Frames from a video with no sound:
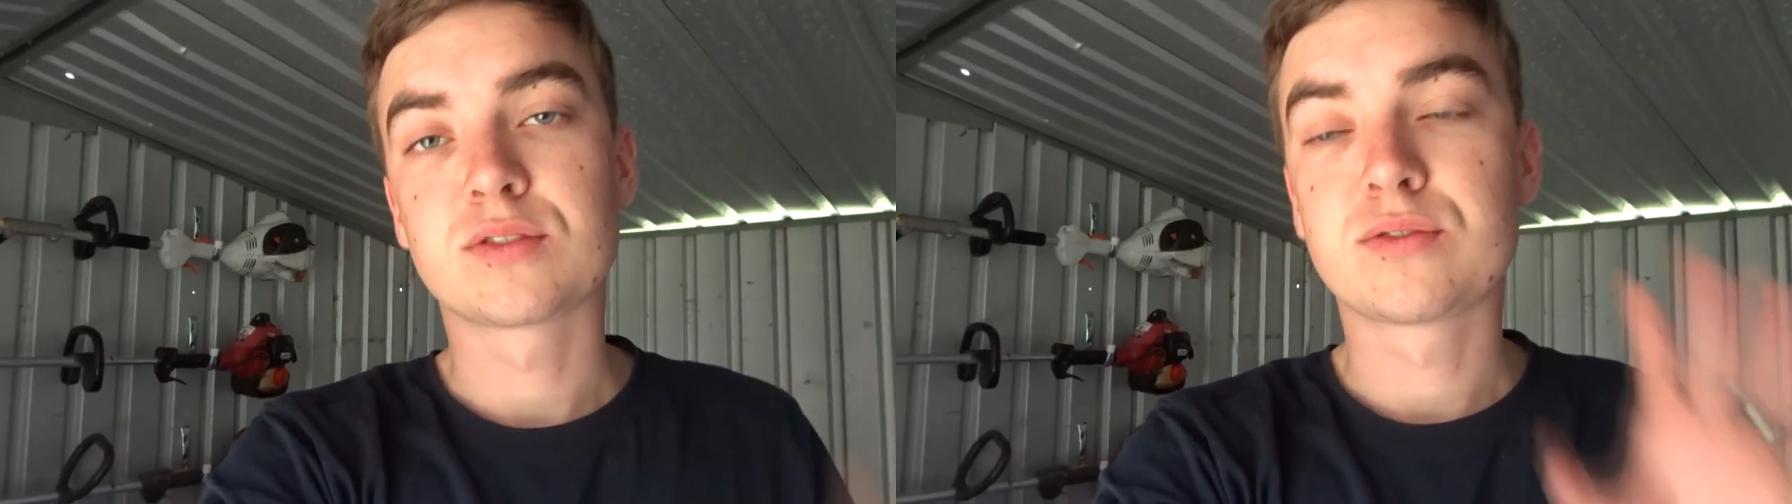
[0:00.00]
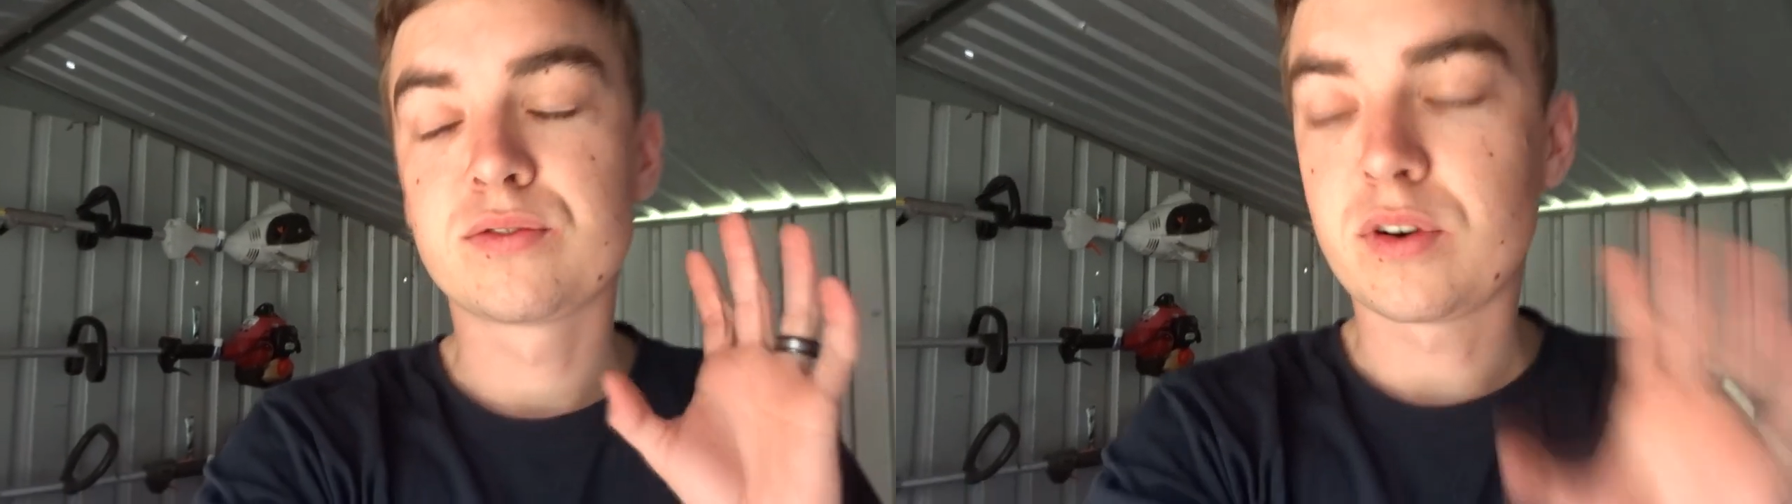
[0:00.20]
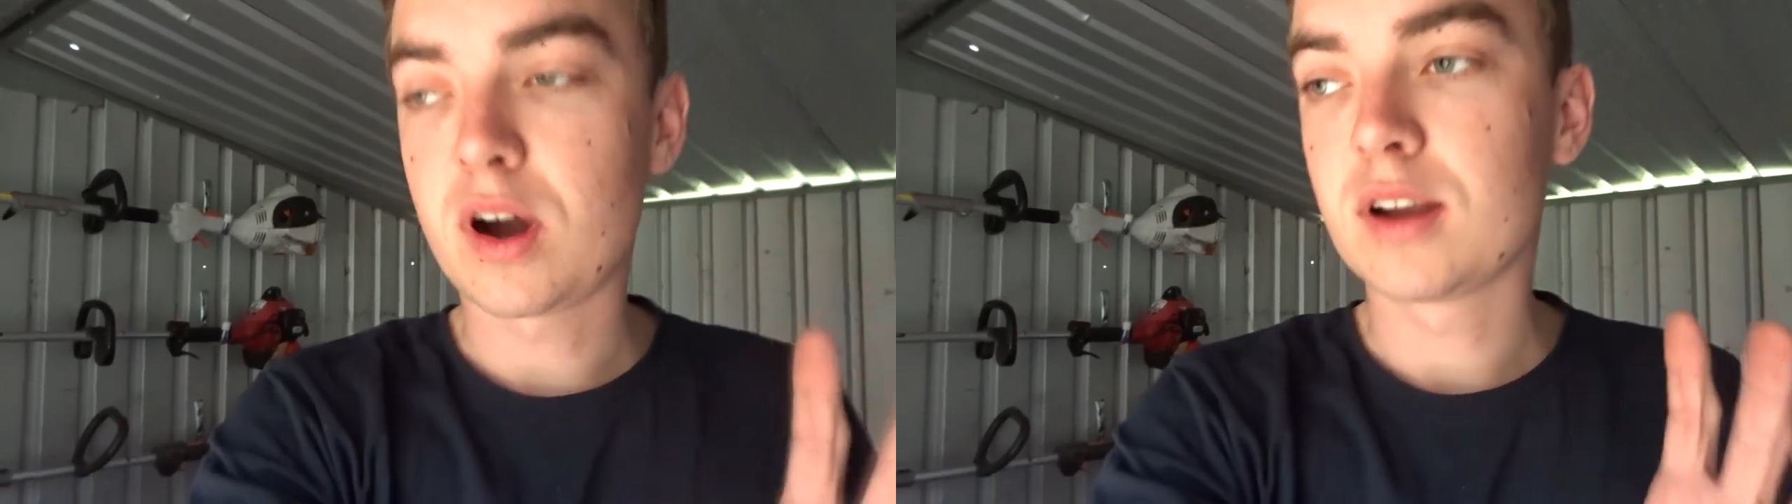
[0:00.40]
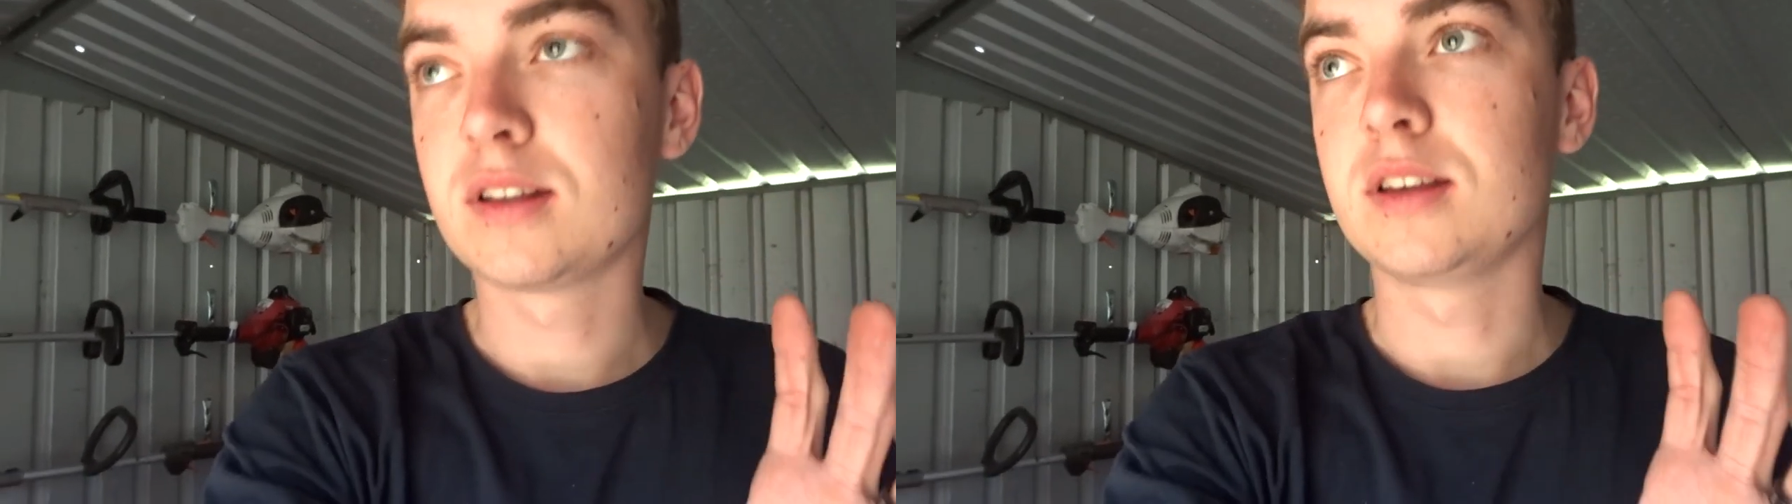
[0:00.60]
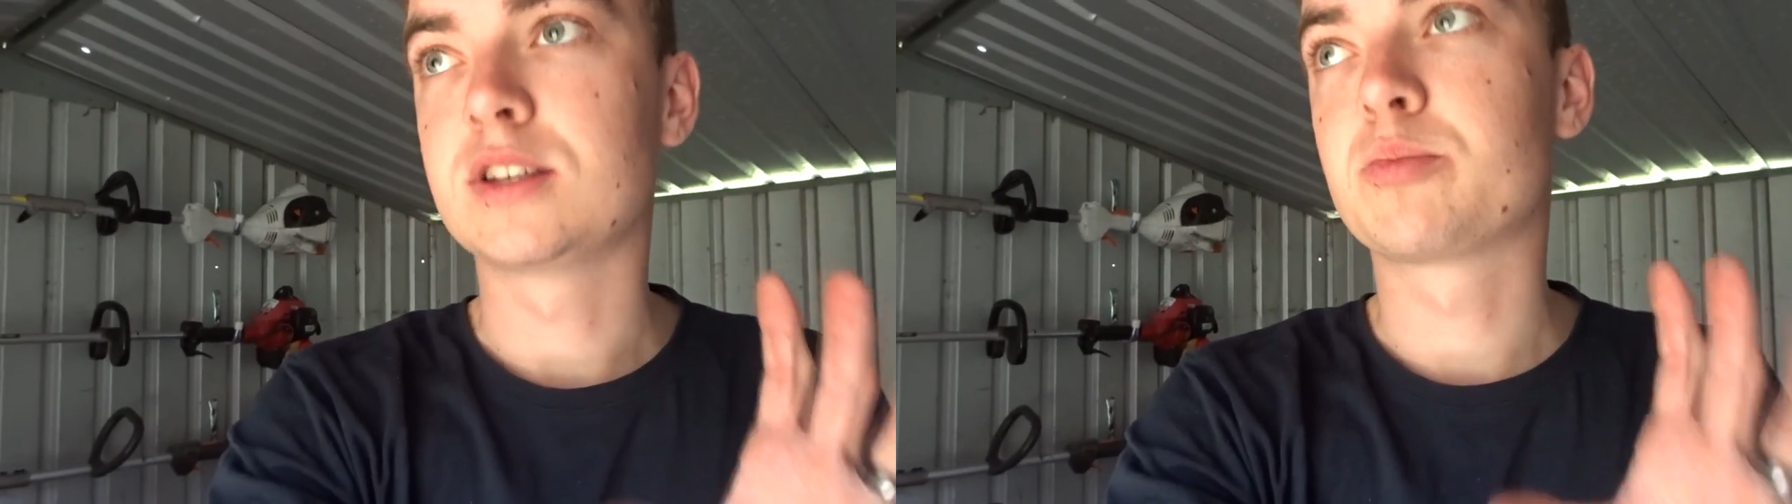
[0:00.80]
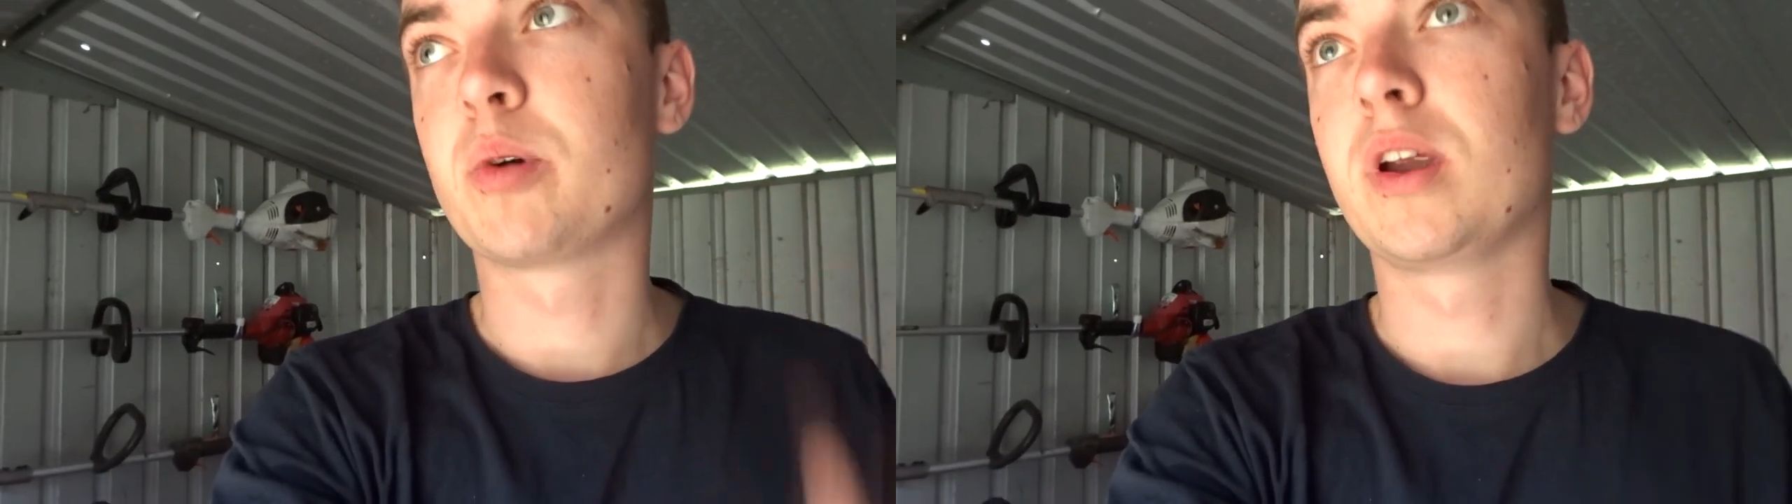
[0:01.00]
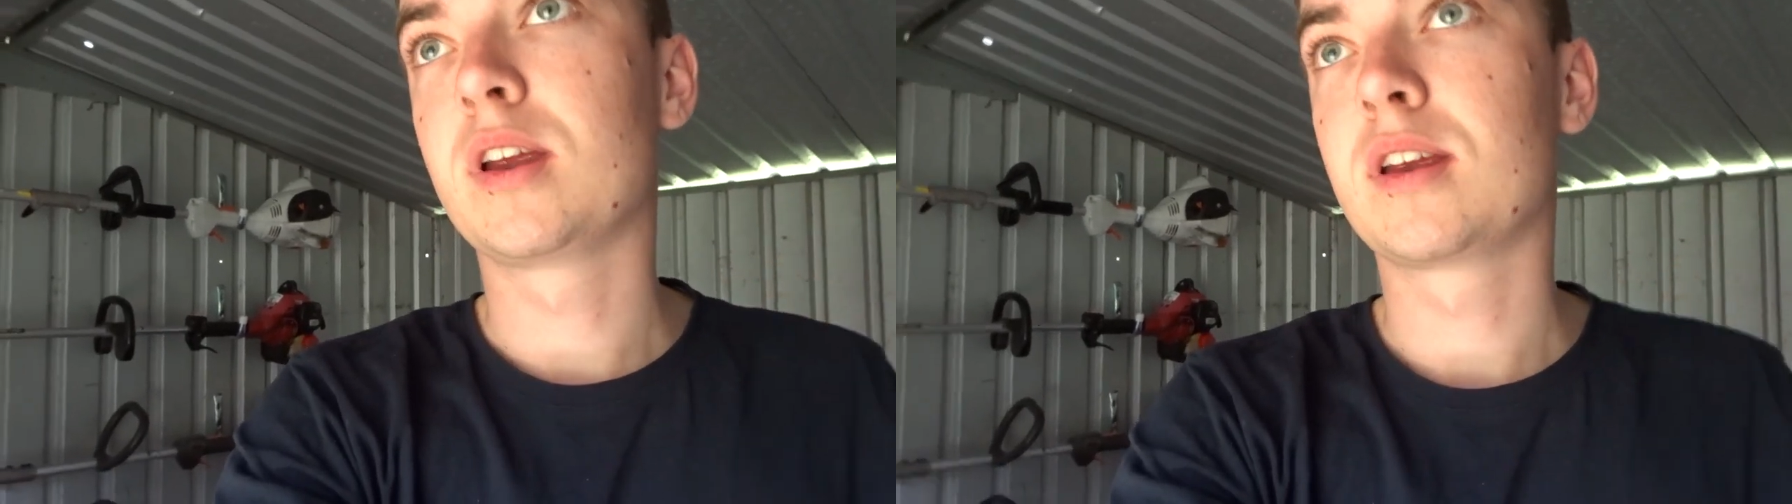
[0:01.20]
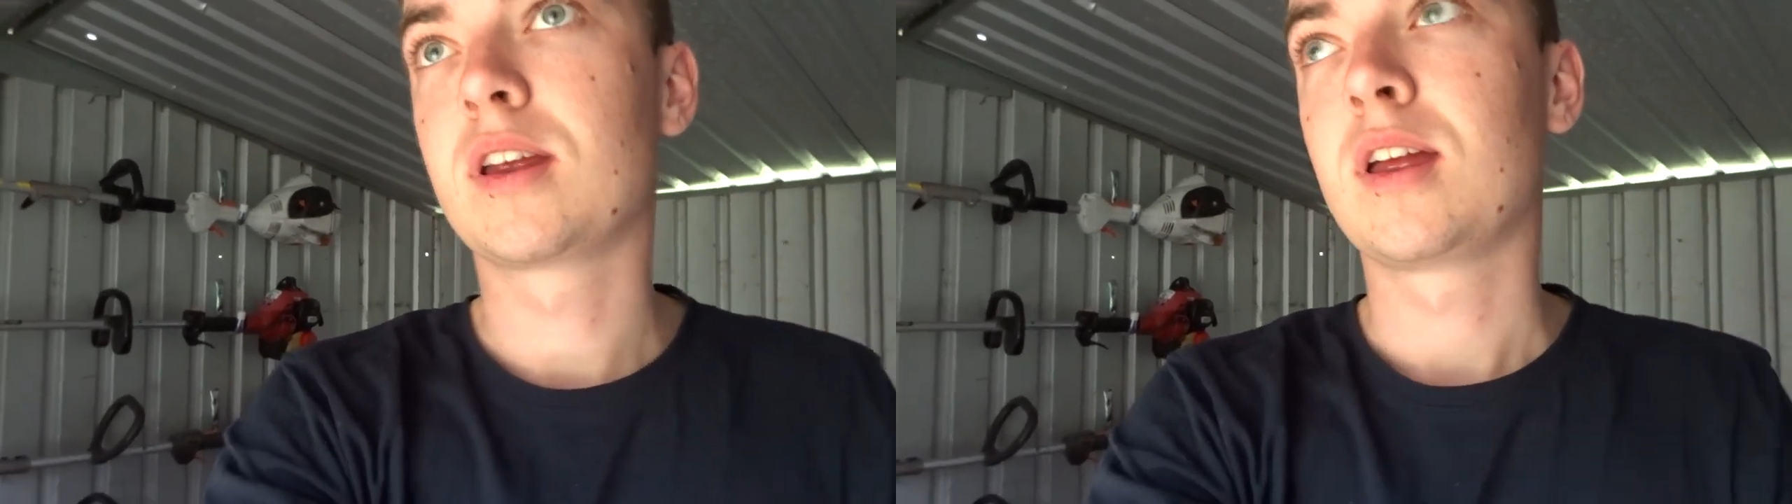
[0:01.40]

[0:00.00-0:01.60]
finally spring.